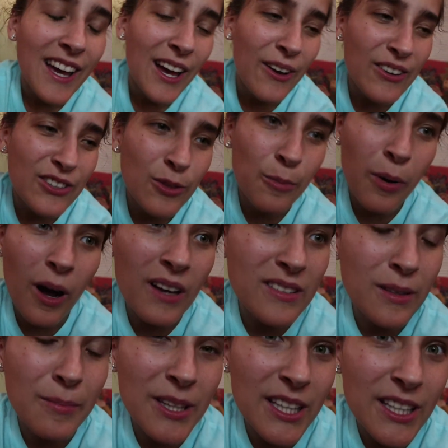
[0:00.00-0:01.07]
How could you
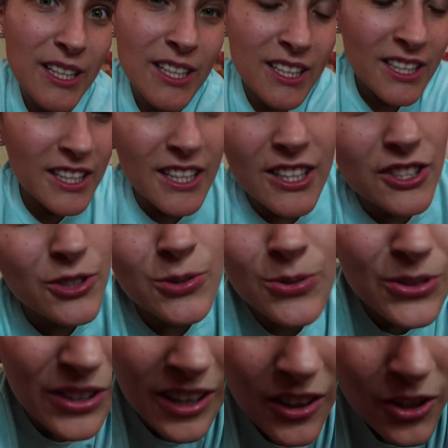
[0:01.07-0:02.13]
possibly
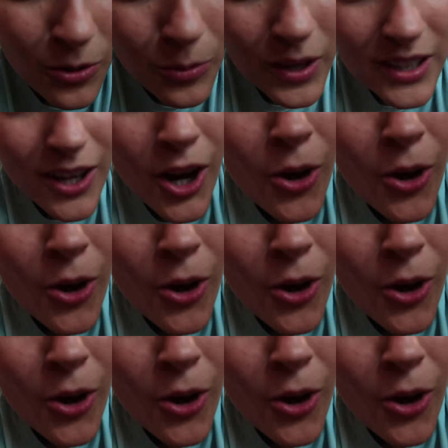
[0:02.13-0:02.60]
choose another one?